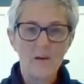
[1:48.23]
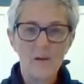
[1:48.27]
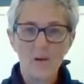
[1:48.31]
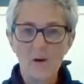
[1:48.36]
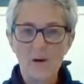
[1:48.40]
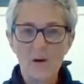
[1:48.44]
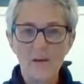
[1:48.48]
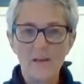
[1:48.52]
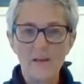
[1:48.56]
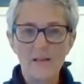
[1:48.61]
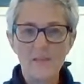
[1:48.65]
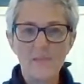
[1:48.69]

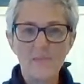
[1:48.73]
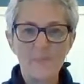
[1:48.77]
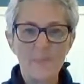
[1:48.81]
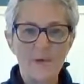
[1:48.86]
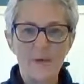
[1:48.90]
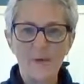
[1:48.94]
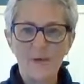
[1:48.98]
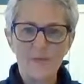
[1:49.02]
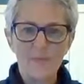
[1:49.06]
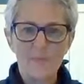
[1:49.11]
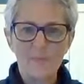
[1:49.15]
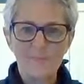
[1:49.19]
already
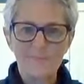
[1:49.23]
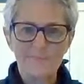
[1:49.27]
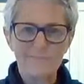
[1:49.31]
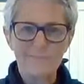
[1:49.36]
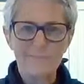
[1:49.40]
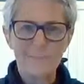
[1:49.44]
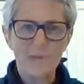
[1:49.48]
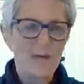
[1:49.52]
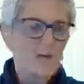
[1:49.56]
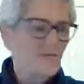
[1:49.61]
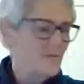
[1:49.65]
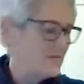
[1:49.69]
explained,
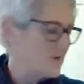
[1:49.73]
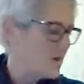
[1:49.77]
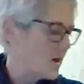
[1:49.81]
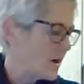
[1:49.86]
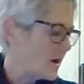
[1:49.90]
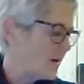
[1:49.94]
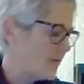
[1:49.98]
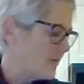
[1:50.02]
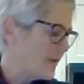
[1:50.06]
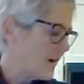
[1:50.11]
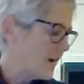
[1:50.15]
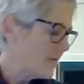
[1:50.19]
I use
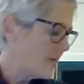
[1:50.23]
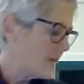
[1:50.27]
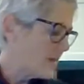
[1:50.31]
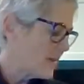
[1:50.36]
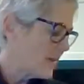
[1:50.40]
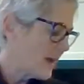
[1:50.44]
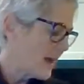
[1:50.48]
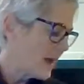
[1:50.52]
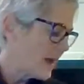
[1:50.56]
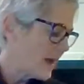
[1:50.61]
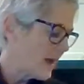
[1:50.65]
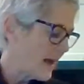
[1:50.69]
dark for
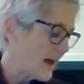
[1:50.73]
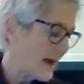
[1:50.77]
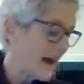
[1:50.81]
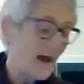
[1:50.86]
everything.